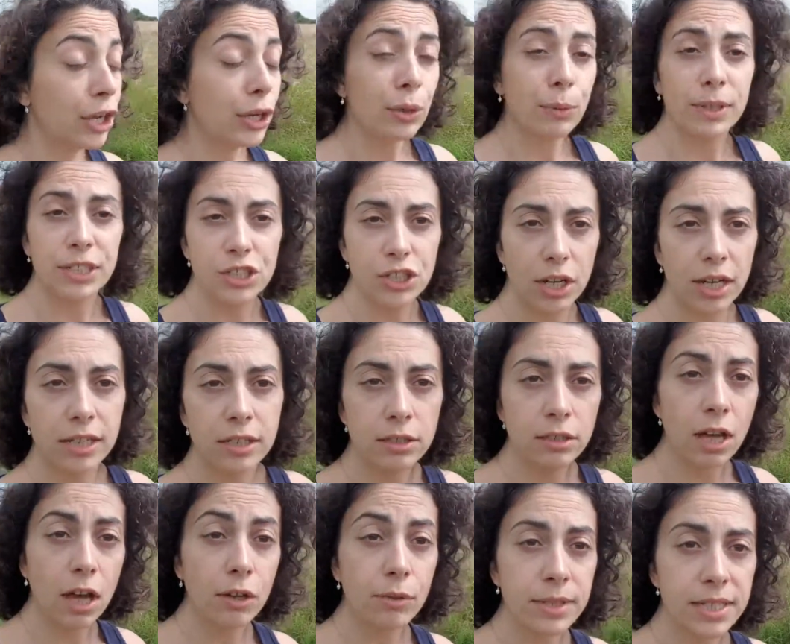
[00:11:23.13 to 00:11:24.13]
which I
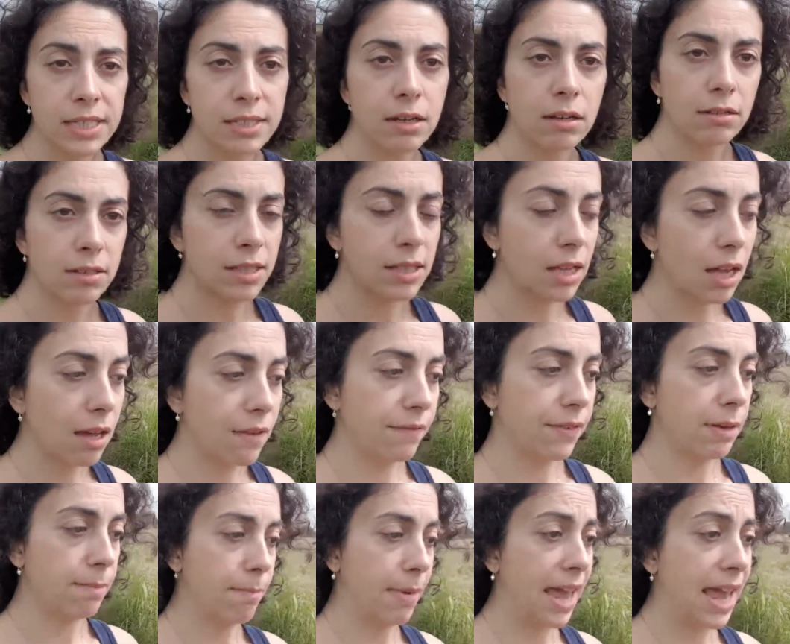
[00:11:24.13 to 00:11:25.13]
know is not
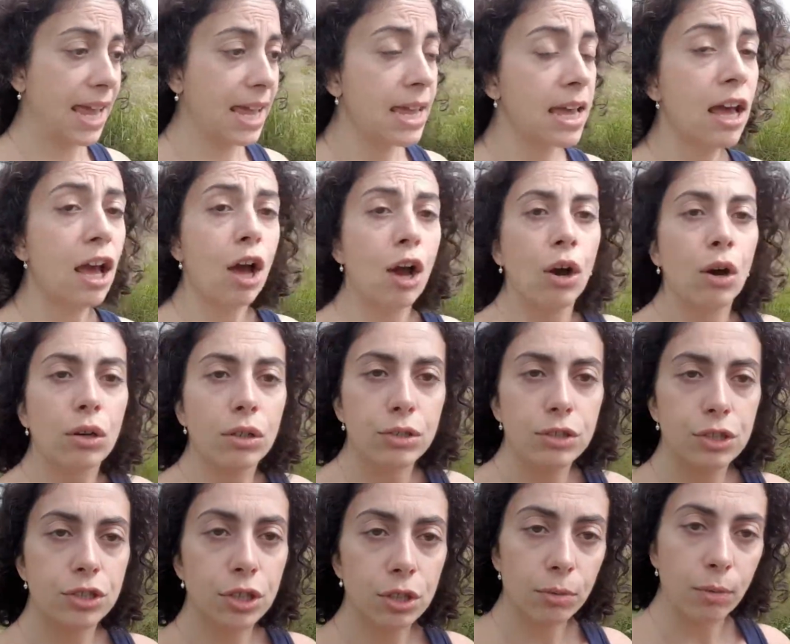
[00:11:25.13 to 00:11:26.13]
serving me, or
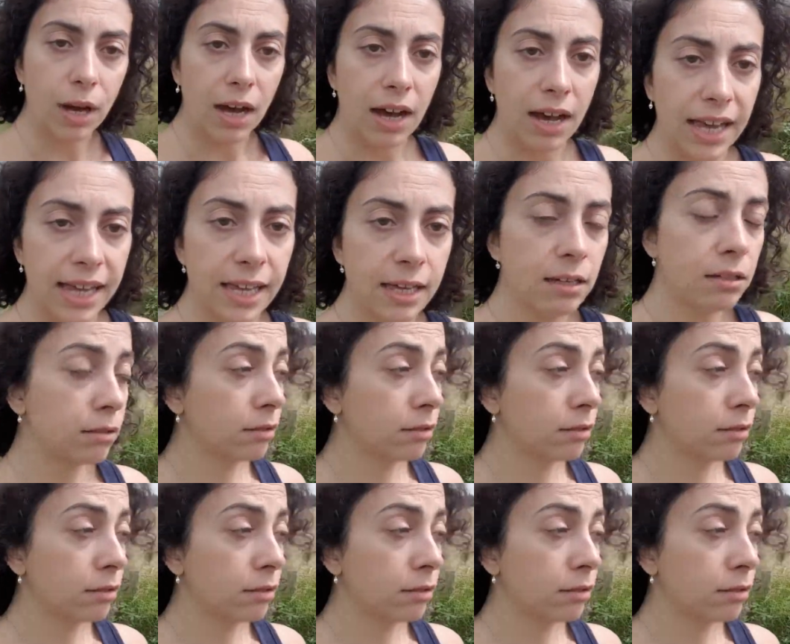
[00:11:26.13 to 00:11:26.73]
do I